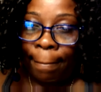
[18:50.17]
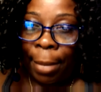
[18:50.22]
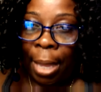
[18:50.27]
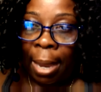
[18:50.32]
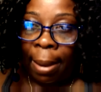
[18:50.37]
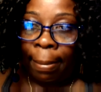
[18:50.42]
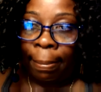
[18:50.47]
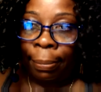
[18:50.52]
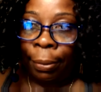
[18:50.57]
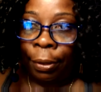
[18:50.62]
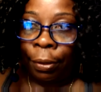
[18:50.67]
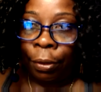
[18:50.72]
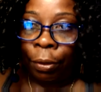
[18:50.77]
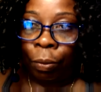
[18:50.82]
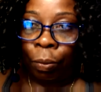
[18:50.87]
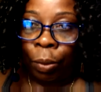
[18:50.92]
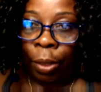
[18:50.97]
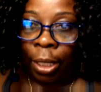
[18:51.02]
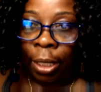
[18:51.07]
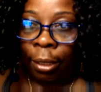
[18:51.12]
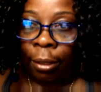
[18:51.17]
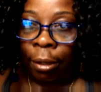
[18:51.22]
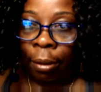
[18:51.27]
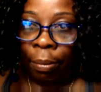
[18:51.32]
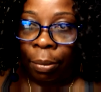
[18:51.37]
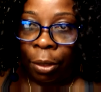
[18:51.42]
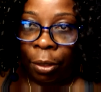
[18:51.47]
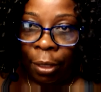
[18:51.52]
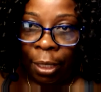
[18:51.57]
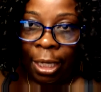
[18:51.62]
I'm good with
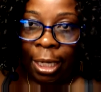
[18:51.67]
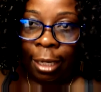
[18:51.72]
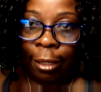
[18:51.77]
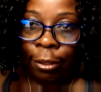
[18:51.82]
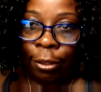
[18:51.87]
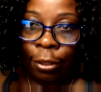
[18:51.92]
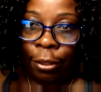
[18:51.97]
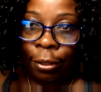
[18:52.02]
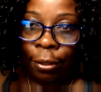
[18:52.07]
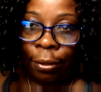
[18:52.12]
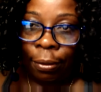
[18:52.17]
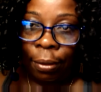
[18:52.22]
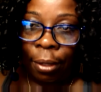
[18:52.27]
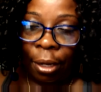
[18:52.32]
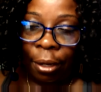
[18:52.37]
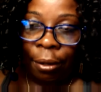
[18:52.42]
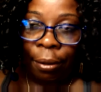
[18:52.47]
communication